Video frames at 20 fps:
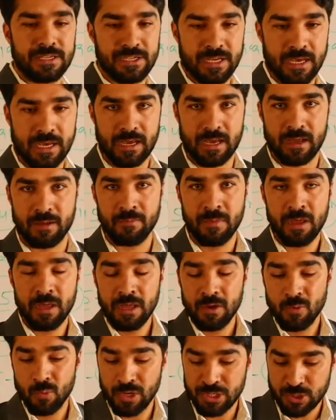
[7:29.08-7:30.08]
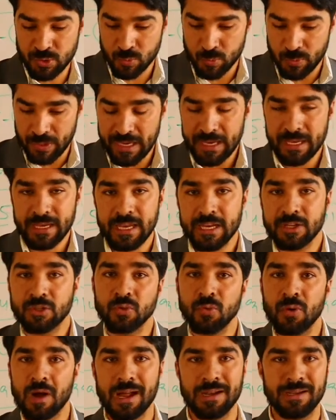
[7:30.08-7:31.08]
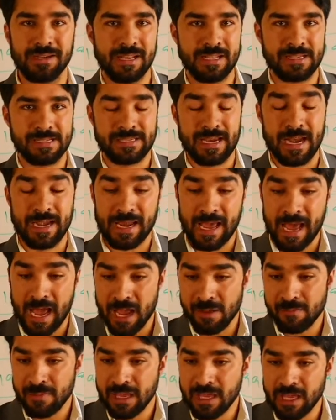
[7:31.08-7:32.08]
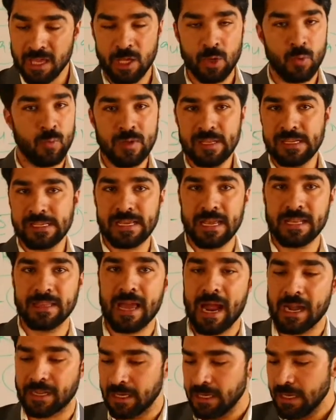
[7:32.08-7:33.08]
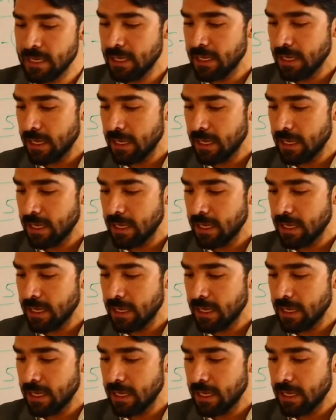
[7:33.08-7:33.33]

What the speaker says: term which we need to understand. I may even say that